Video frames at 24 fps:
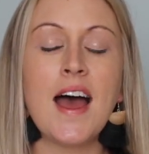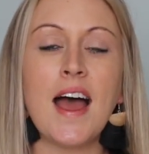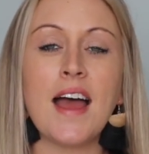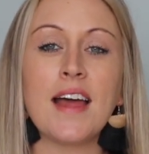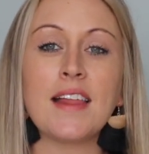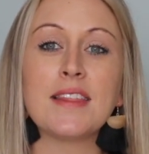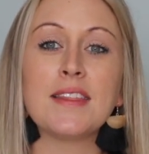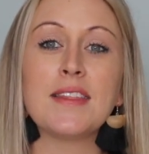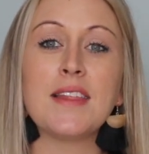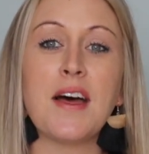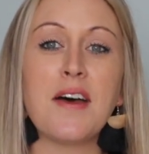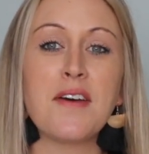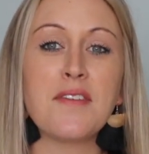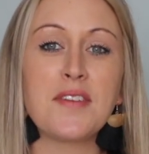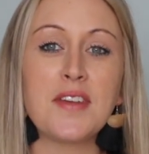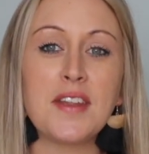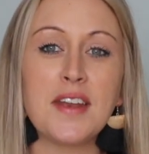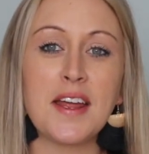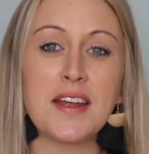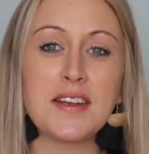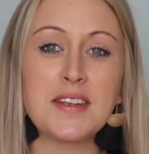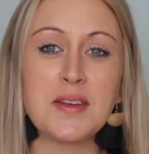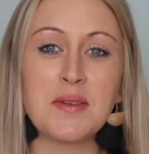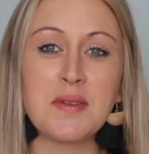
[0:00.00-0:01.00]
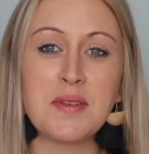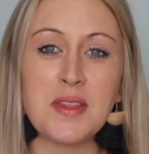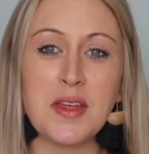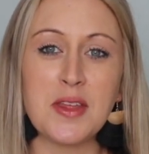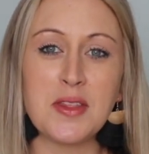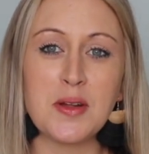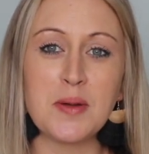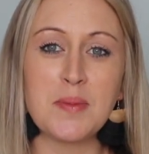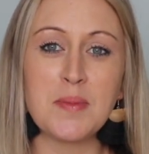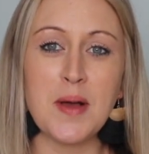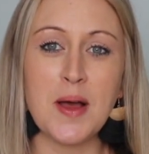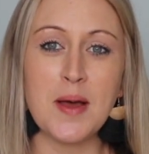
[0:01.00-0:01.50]
I love connecting with
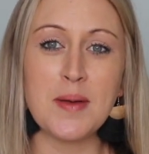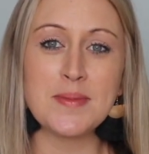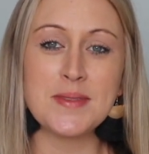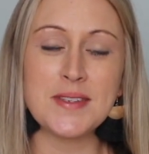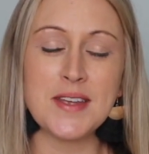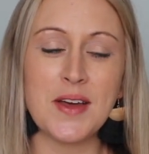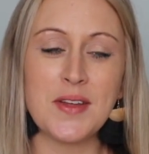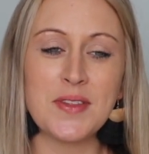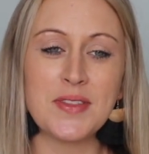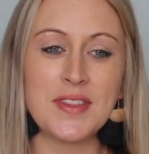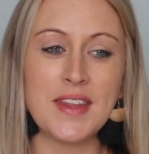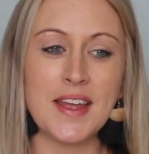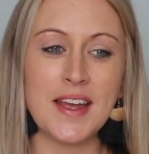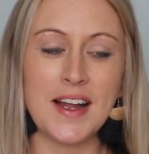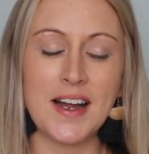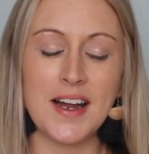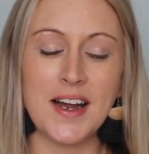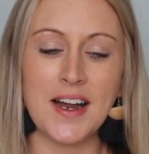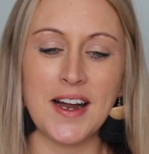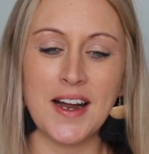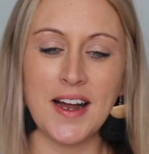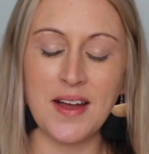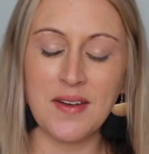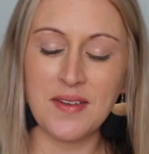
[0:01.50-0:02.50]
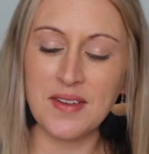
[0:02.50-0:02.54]
other moms out there.